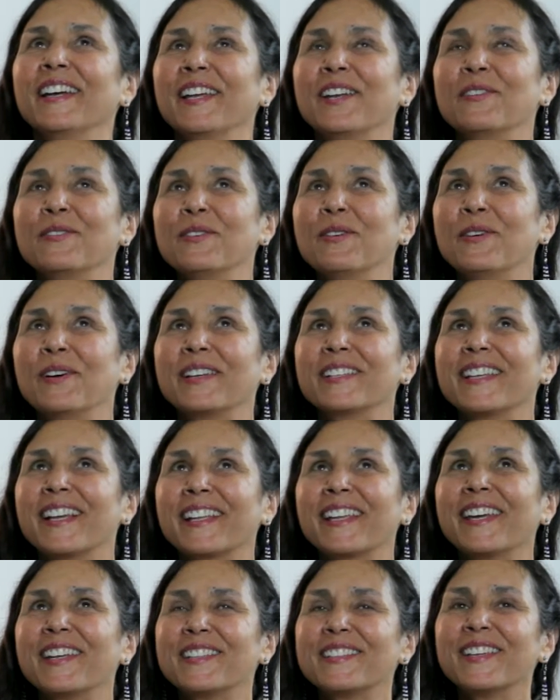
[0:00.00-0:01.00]
don't know,
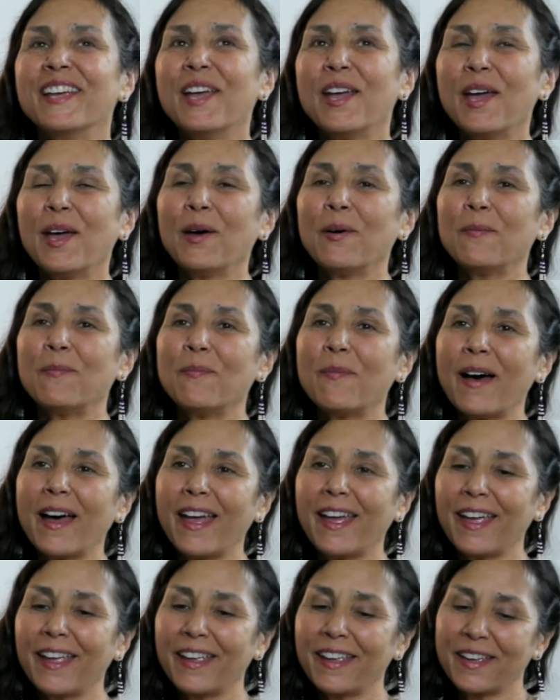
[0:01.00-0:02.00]

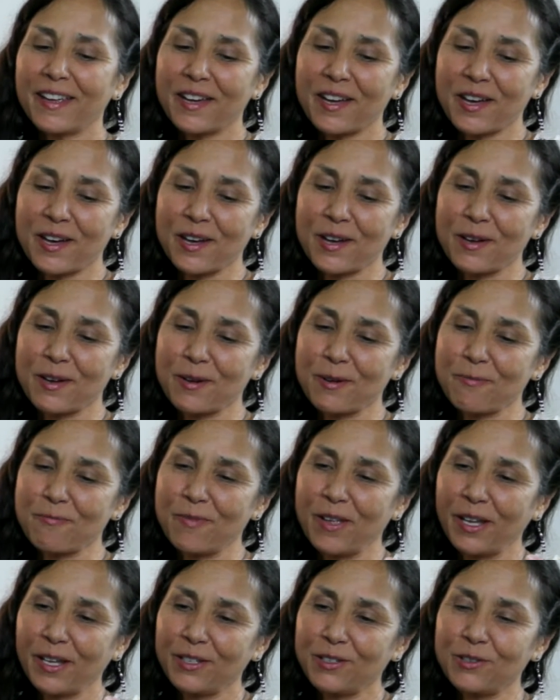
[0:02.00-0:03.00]
my
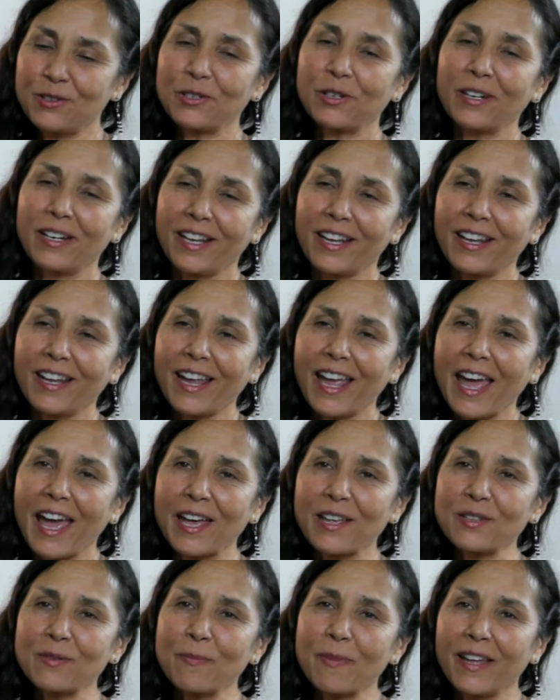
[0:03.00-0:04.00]
journey
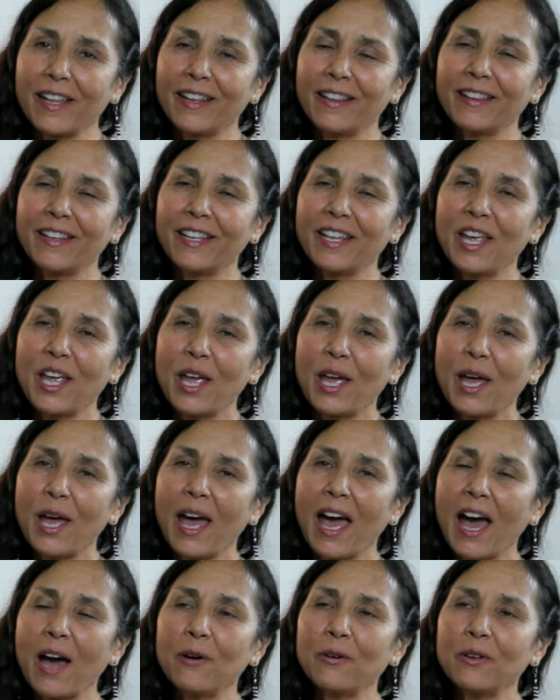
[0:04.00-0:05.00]
has been,
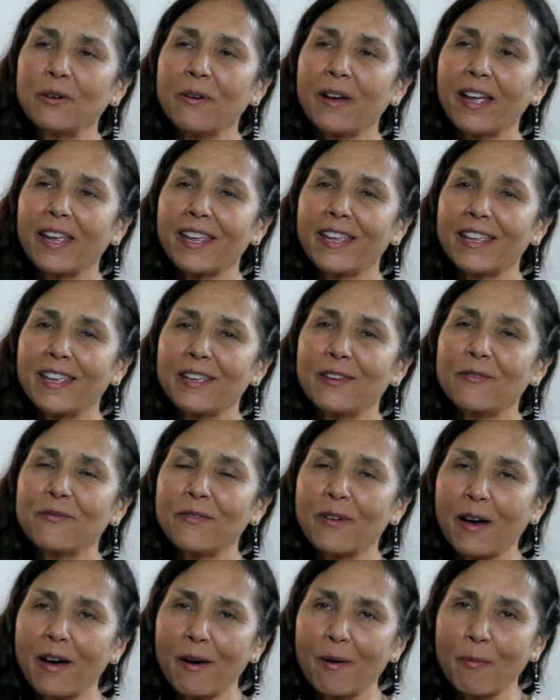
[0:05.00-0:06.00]
how do I give
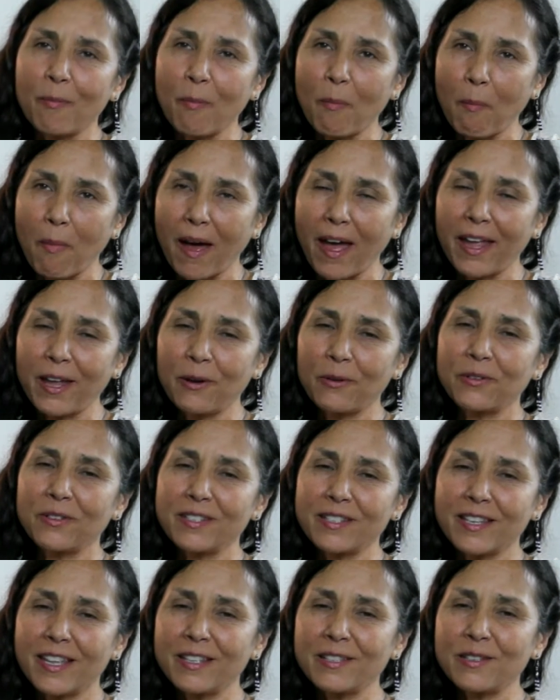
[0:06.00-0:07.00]
up my own
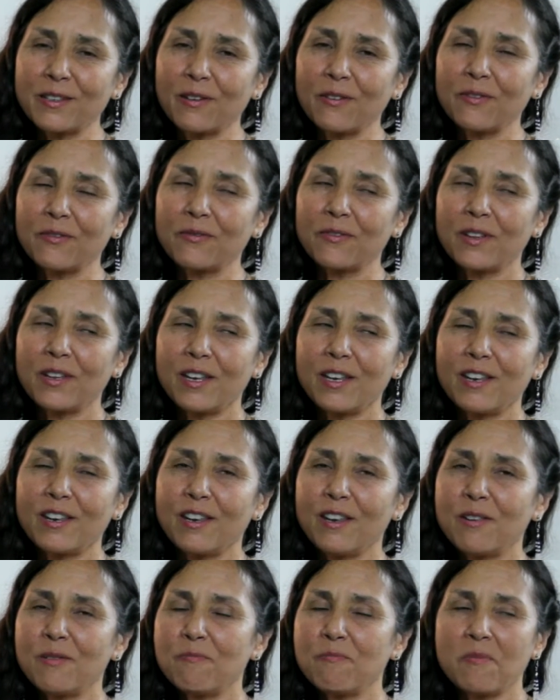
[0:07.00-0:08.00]
sense of
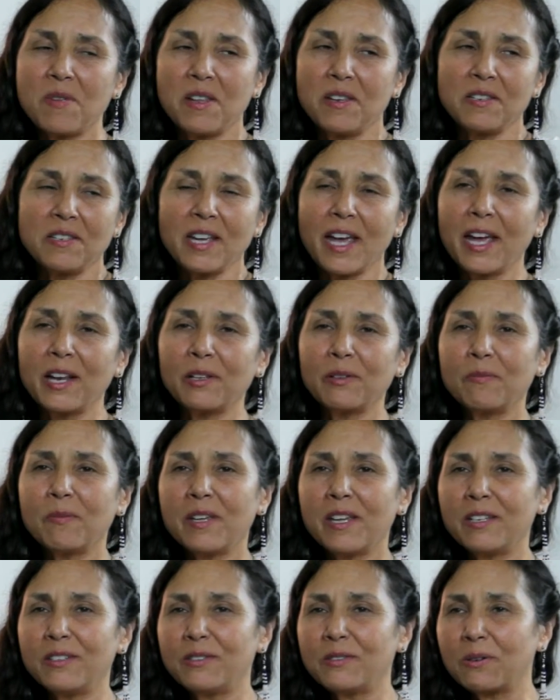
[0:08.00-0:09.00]

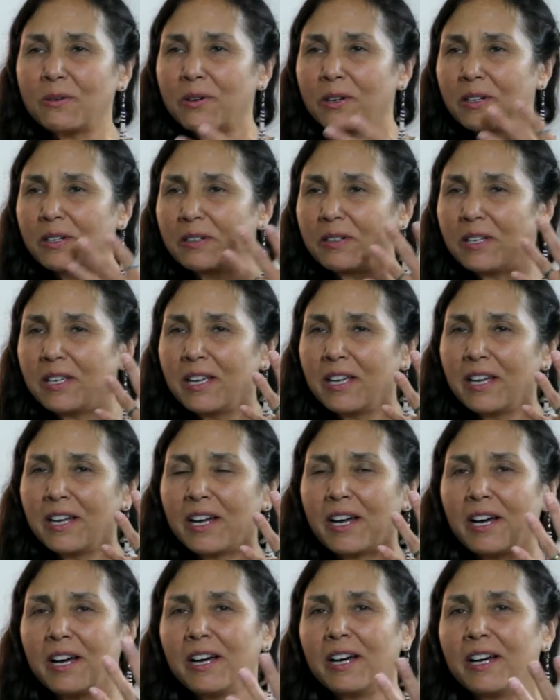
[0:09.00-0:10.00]
entitlement or
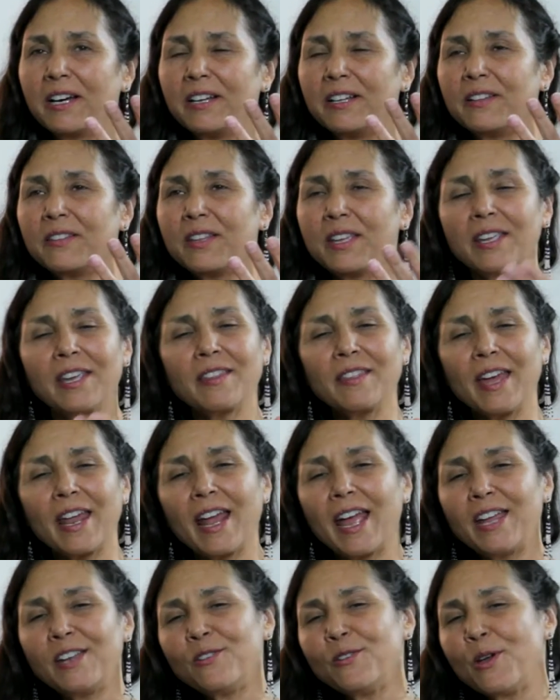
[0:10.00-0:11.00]
thinking that
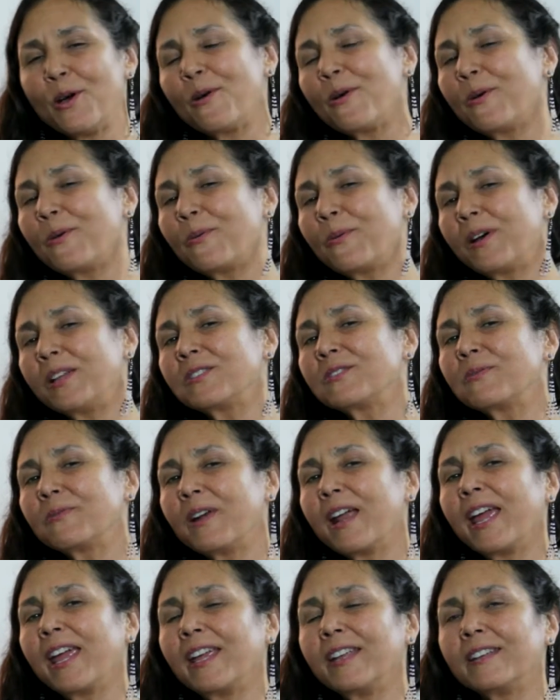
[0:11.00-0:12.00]
I know what's
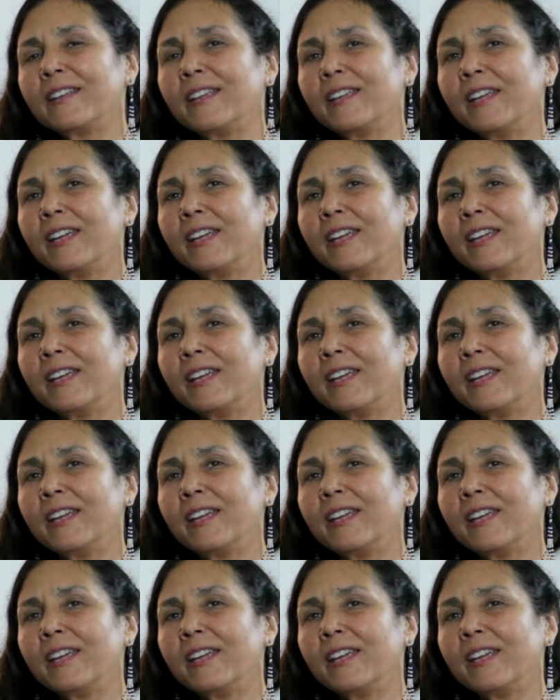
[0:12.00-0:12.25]
right